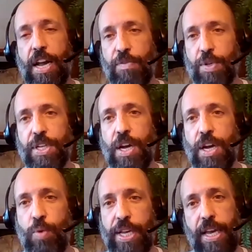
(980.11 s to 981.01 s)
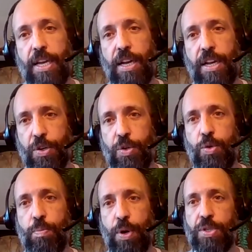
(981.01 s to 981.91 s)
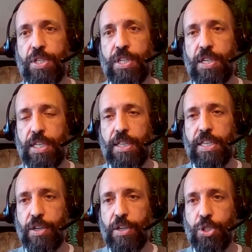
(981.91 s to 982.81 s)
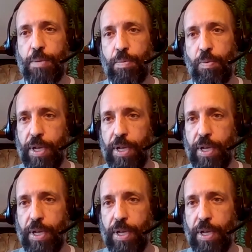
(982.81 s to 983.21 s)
Every time we get a new person in leadership,